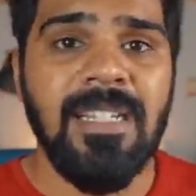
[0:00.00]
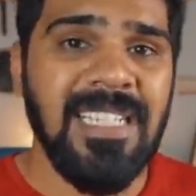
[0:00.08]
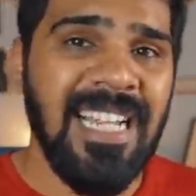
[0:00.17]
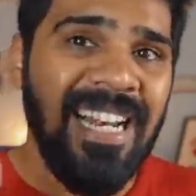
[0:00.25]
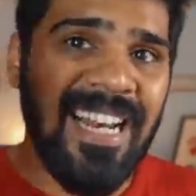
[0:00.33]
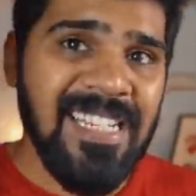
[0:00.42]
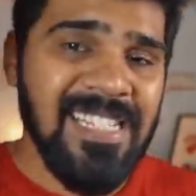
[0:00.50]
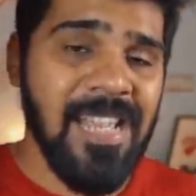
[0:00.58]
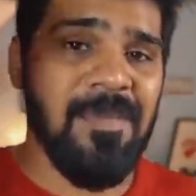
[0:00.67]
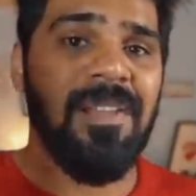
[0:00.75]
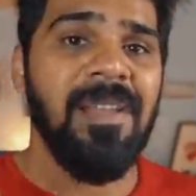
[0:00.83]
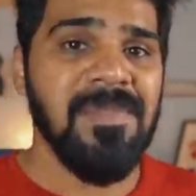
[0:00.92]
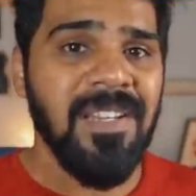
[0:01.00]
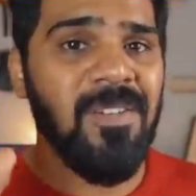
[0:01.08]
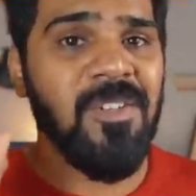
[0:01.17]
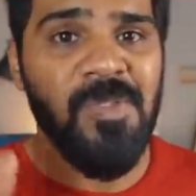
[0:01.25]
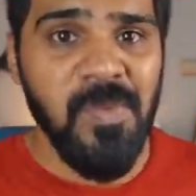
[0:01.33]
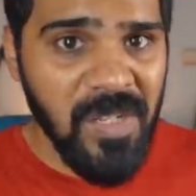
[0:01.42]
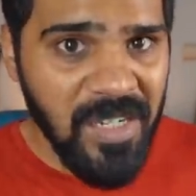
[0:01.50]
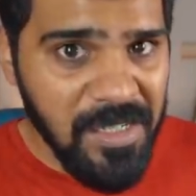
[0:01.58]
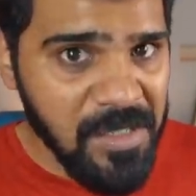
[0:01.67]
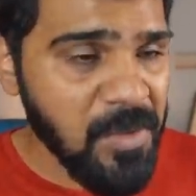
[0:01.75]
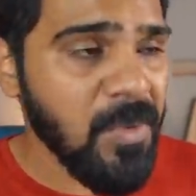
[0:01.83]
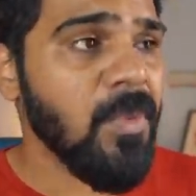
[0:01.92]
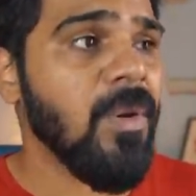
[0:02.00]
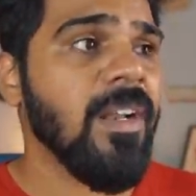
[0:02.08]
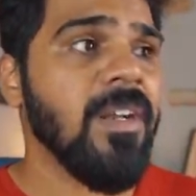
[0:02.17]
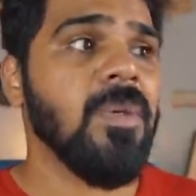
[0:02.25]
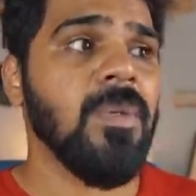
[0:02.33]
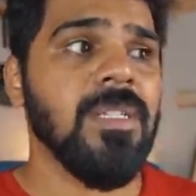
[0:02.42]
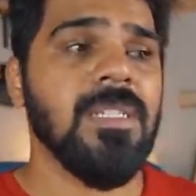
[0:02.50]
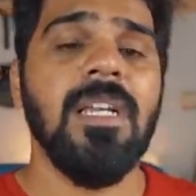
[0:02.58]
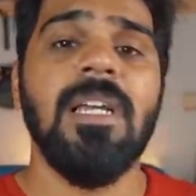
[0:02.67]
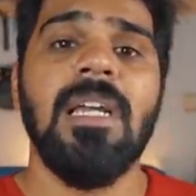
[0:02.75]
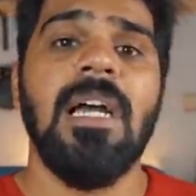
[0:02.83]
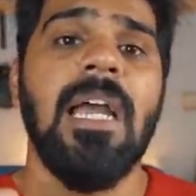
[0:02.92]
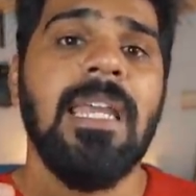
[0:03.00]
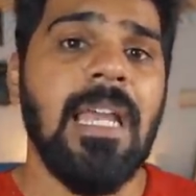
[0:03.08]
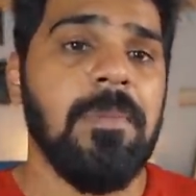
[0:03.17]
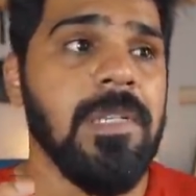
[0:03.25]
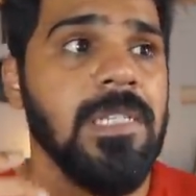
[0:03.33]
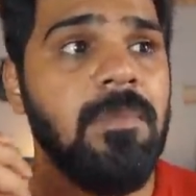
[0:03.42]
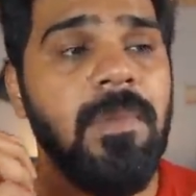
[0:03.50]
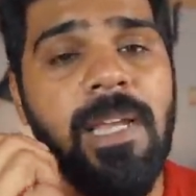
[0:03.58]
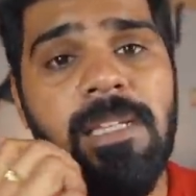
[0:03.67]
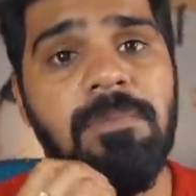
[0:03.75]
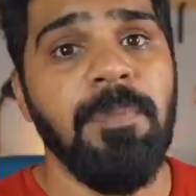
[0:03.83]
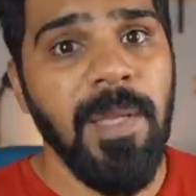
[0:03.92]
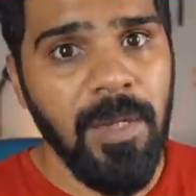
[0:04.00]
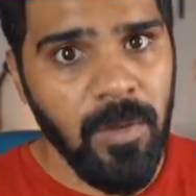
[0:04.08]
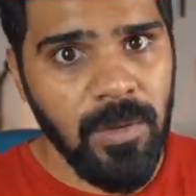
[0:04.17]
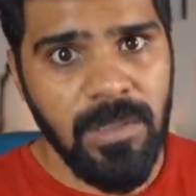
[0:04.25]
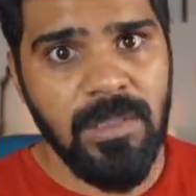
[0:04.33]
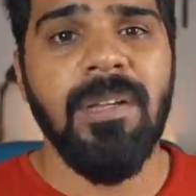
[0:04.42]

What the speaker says: a sunrise time lapse, it looks weird. So what I do is I capture some nice B-rolls.